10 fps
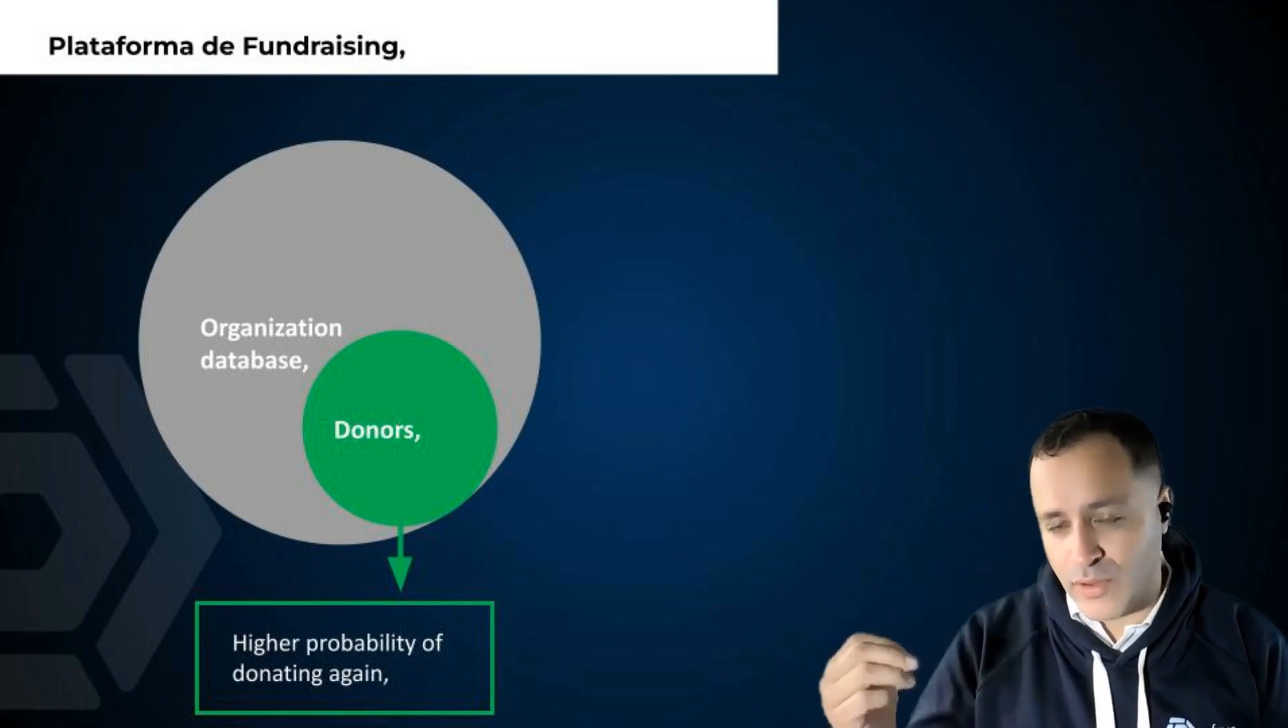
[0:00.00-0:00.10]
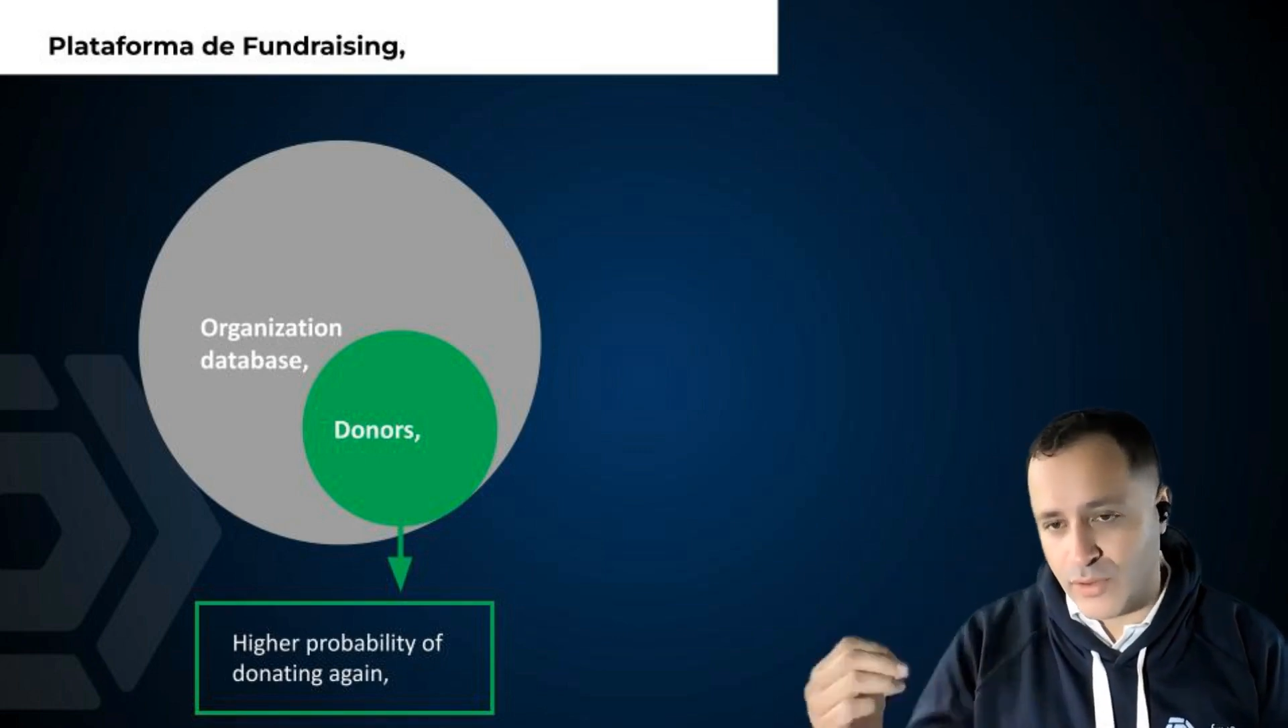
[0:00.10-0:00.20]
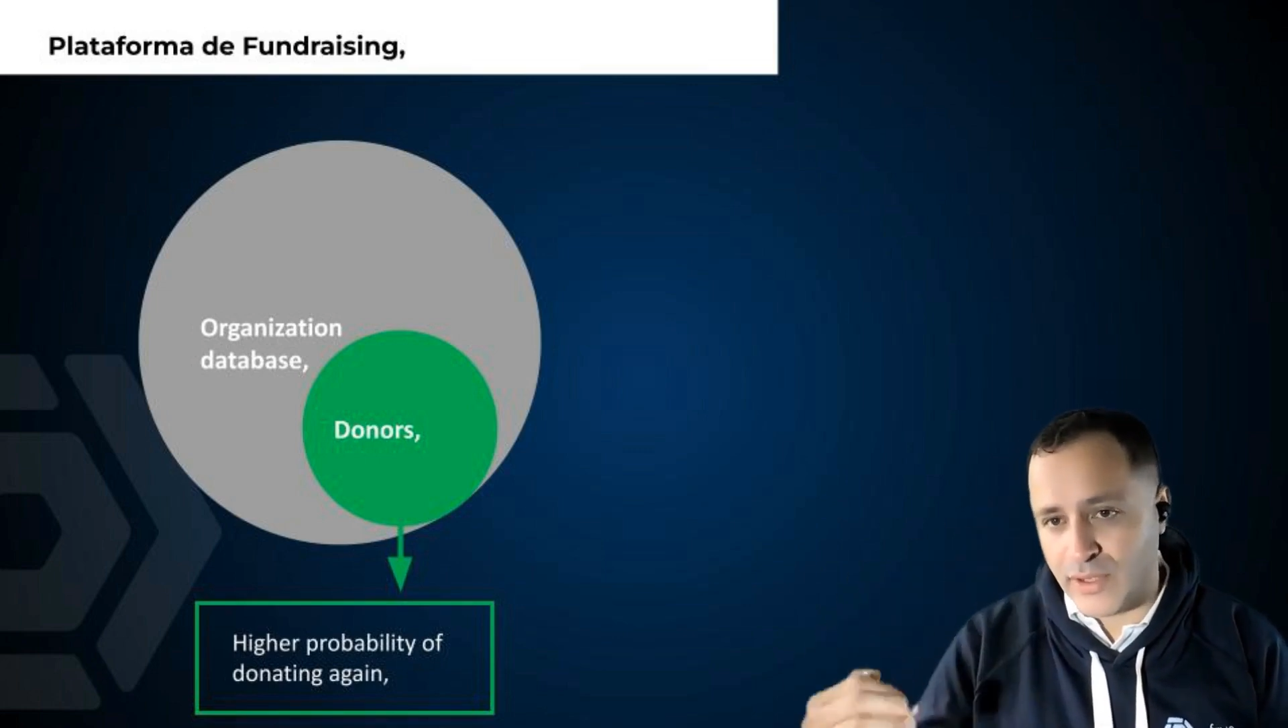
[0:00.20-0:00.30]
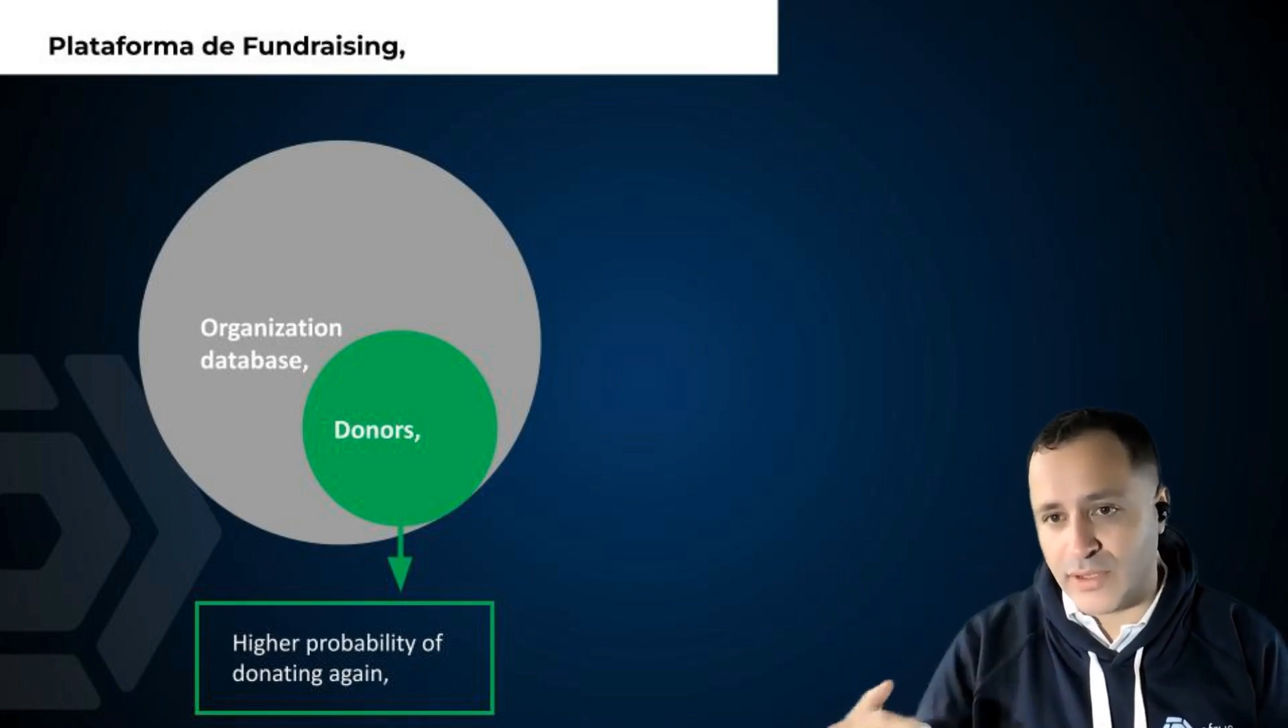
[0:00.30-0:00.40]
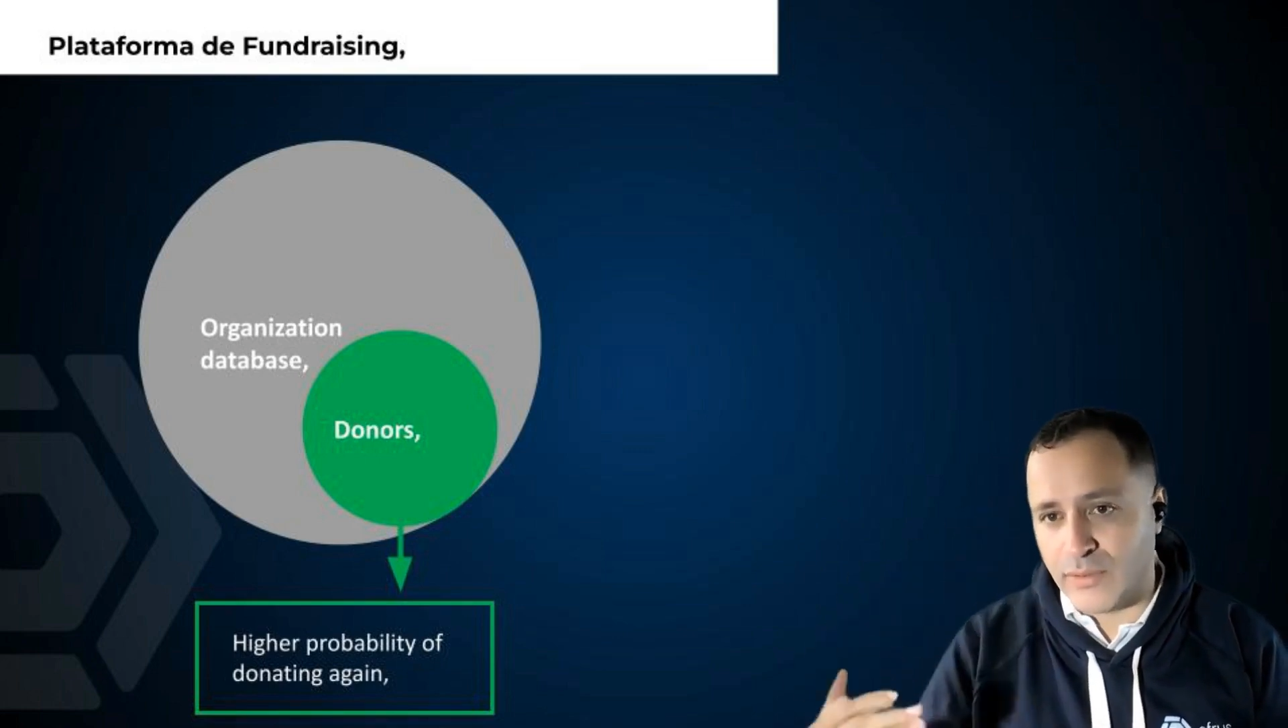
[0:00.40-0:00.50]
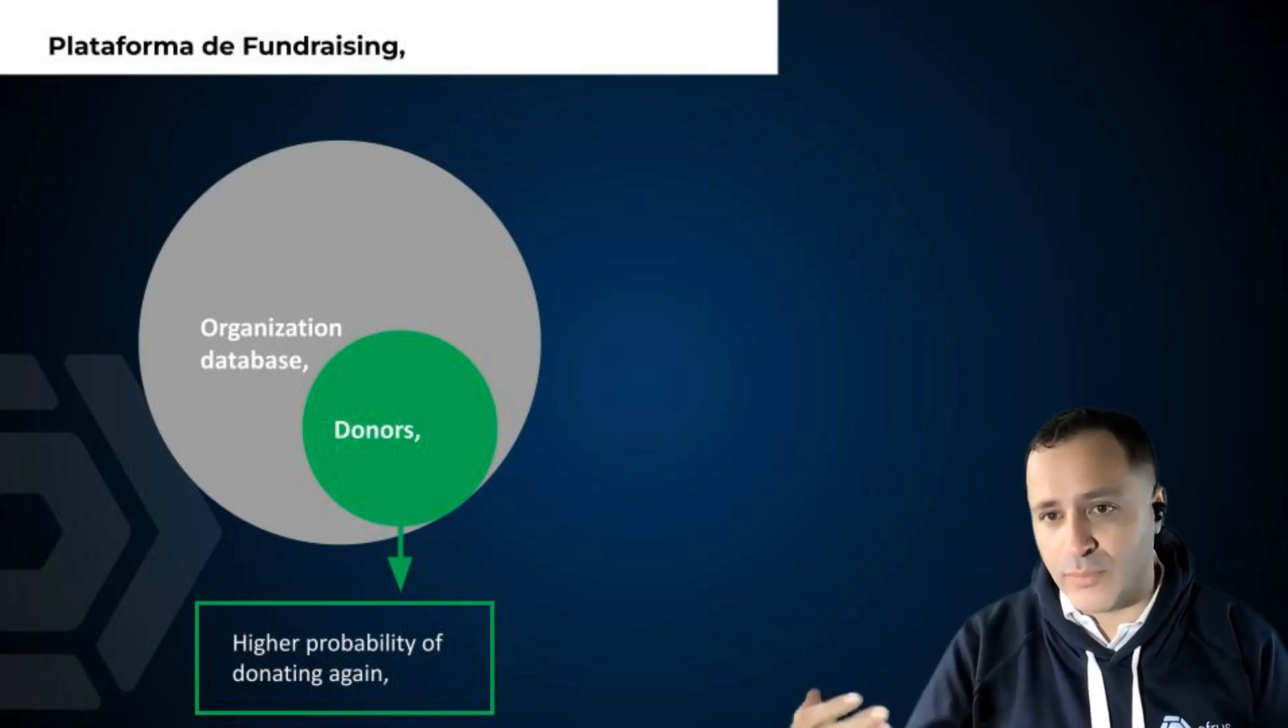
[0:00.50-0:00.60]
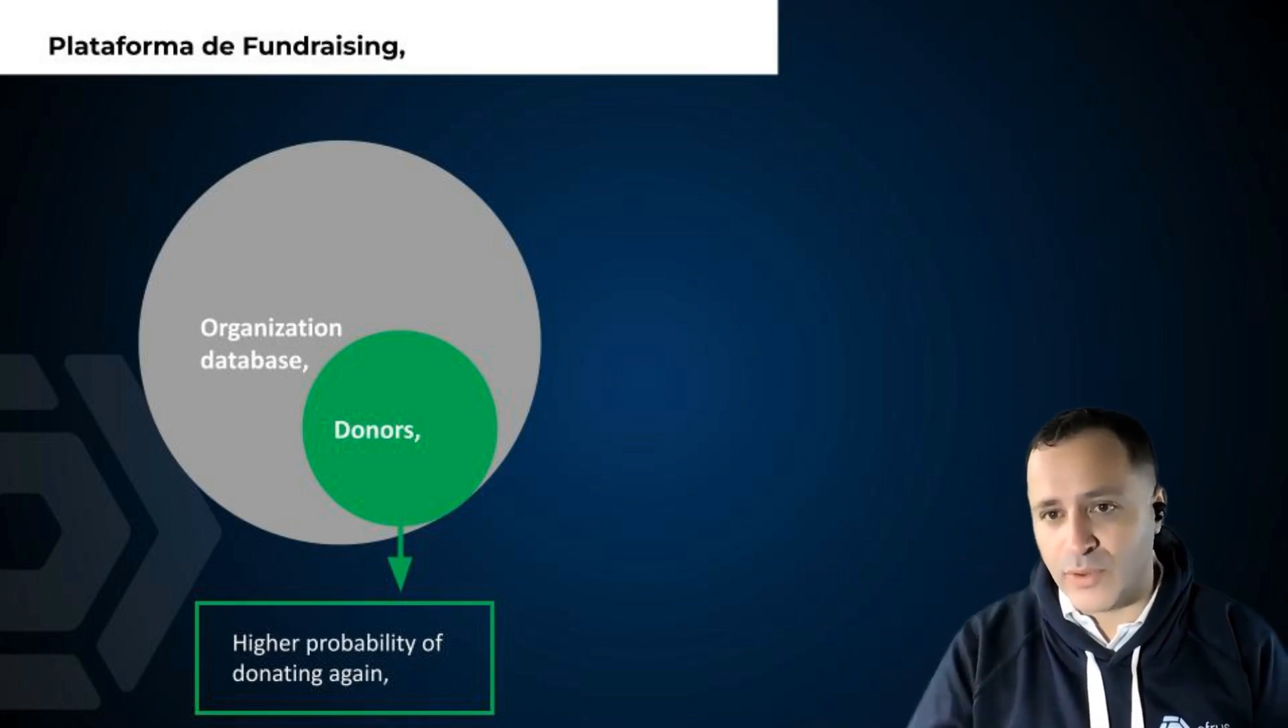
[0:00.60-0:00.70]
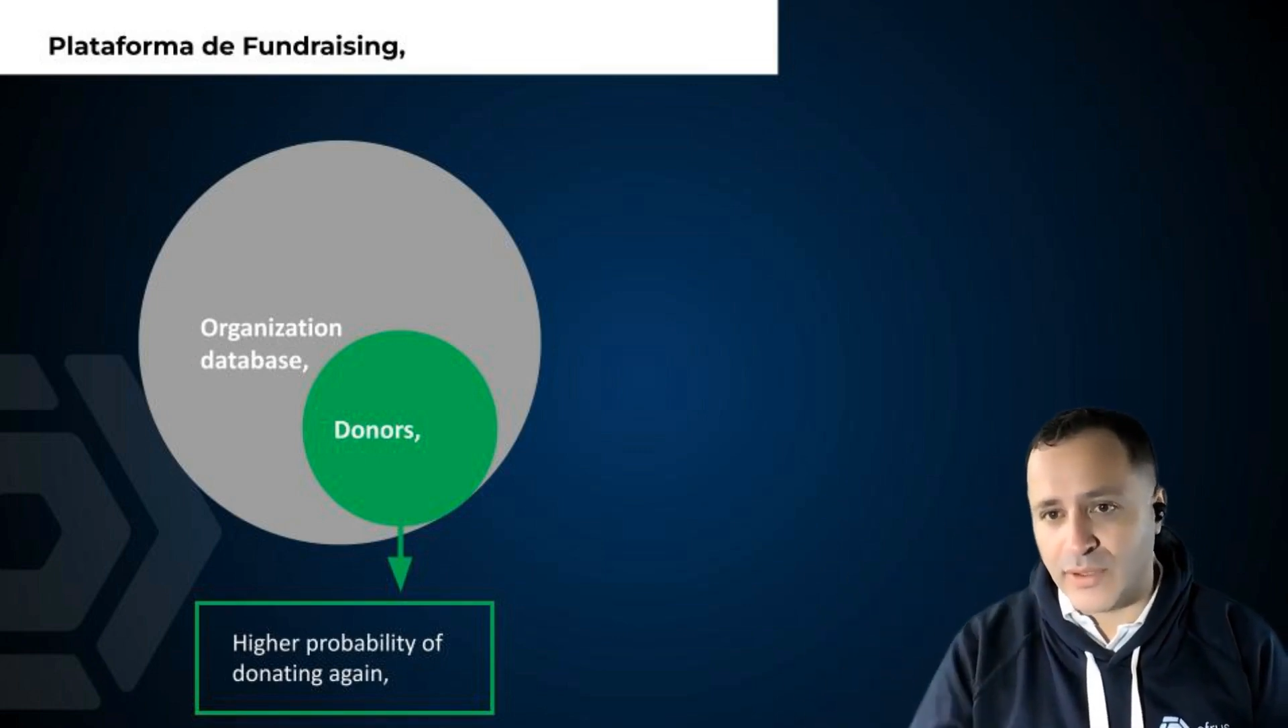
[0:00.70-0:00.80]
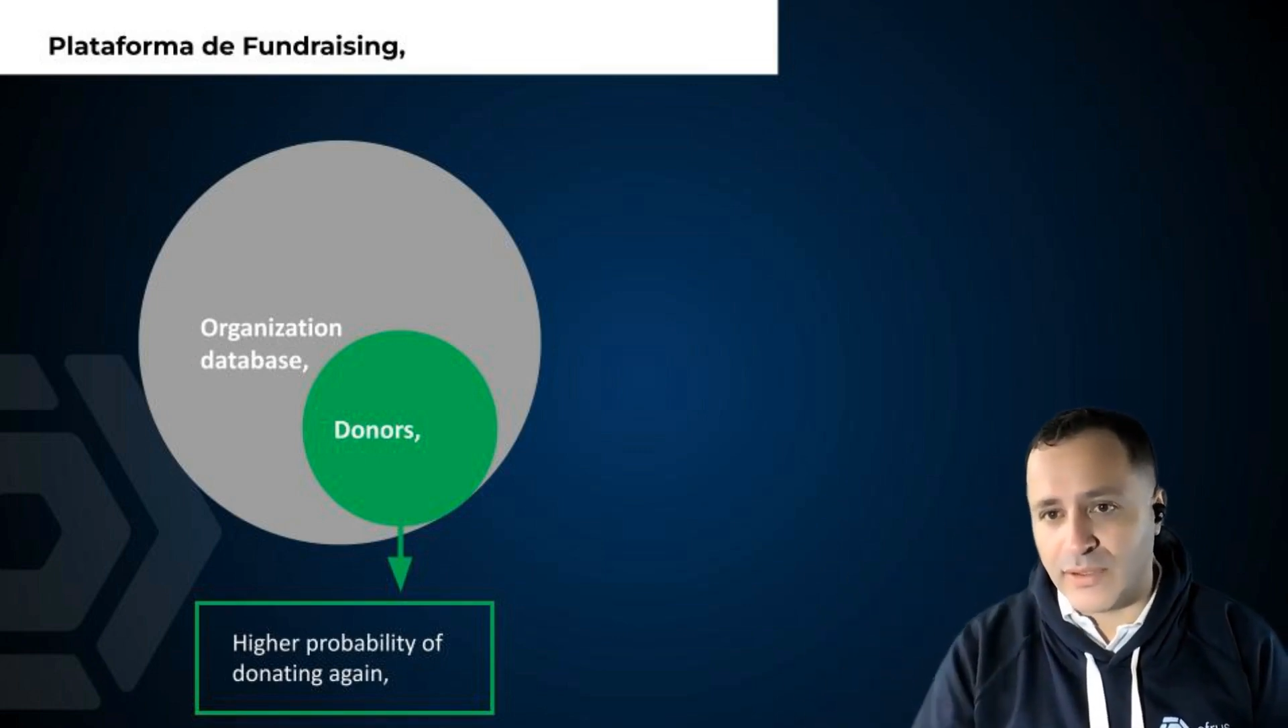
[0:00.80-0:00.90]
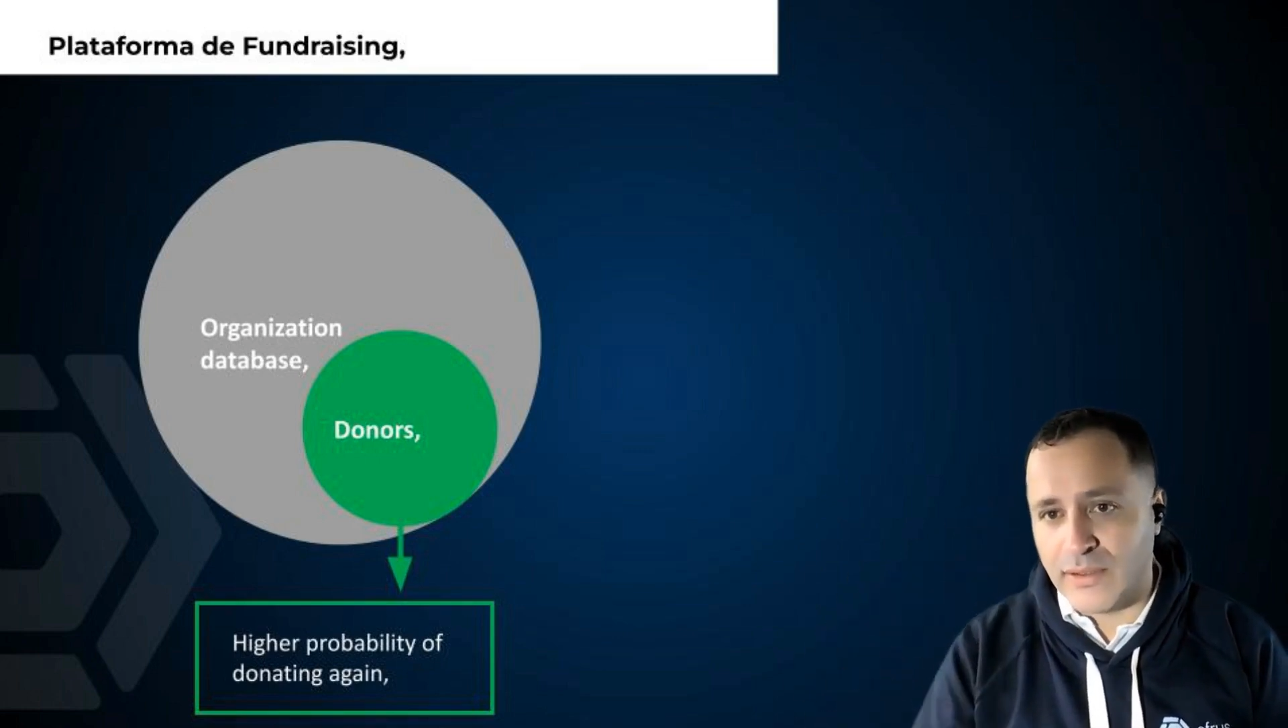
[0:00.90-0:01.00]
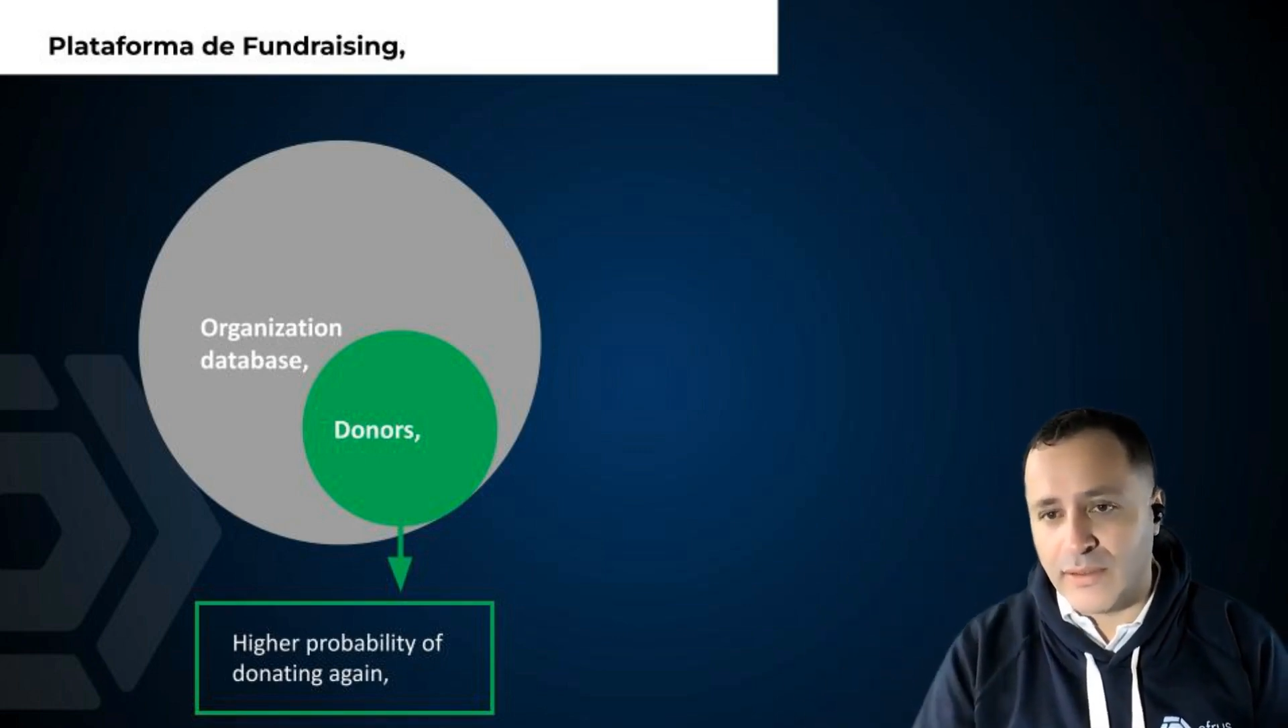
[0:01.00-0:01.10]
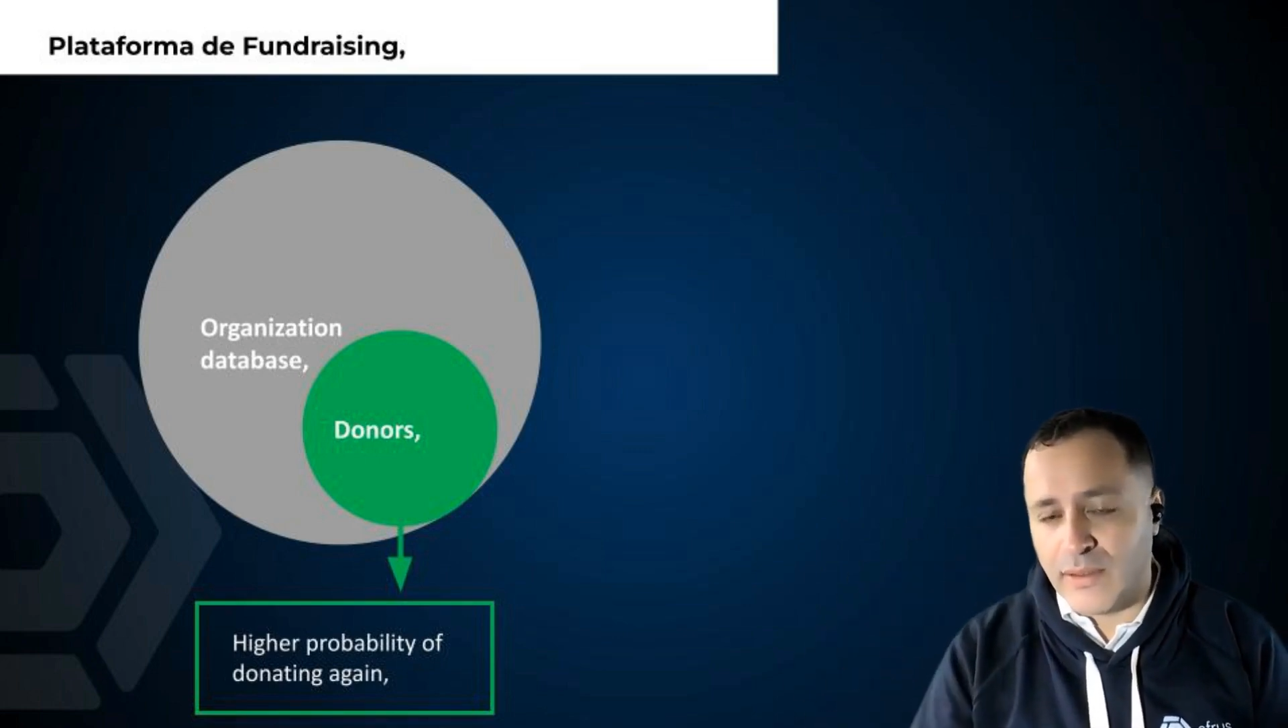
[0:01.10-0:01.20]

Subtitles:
donation points,